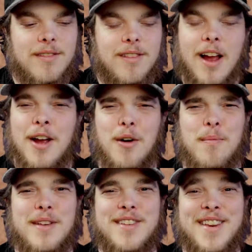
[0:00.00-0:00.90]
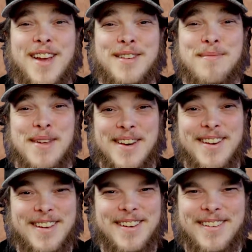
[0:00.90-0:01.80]
I hope he's an X-Men.
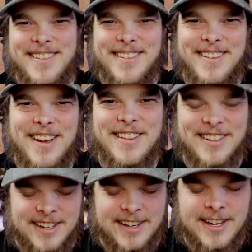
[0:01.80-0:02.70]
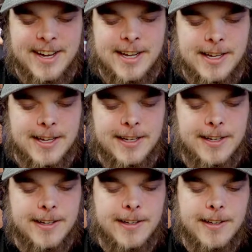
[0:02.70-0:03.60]
I'd look like an idiot.
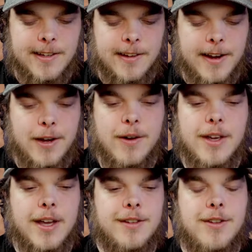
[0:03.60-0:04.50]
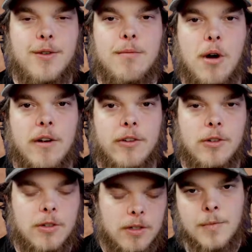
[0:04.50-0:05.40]
I know he has to do with
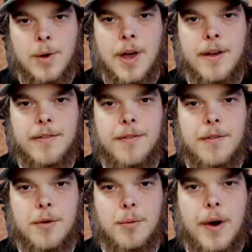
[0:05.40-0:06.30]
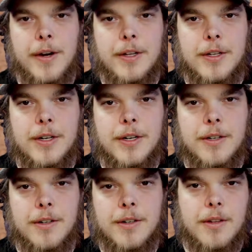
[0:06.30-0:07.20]
Marvel. We have the
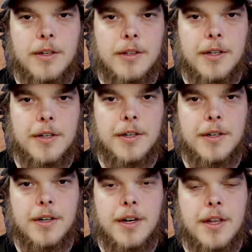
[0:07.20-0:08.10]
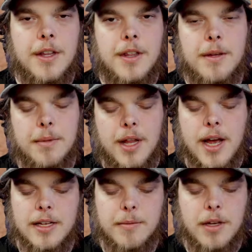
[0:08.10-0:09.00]
regular, the glitter, and then the
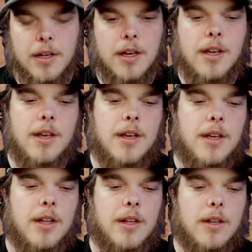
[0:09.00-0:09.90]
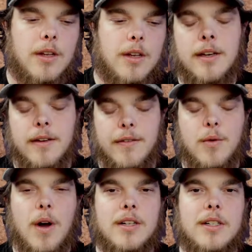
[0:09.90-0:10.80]
plasma. And if
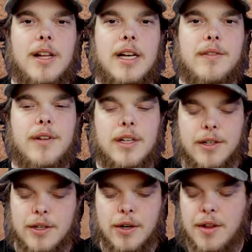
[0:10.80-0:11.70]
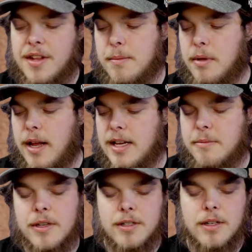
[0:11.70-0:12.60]
you watched the last video, you know that the
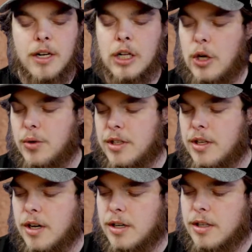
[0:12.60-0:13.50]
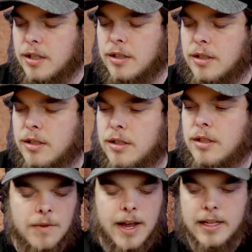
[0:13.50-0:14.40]
plasmas glow in the dark.
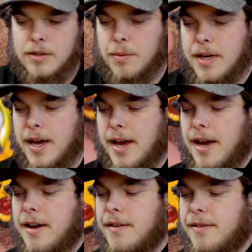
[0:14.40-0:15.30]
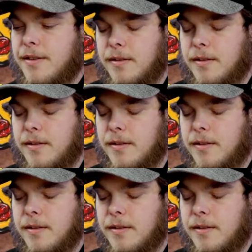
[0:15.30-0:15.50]
Next, we have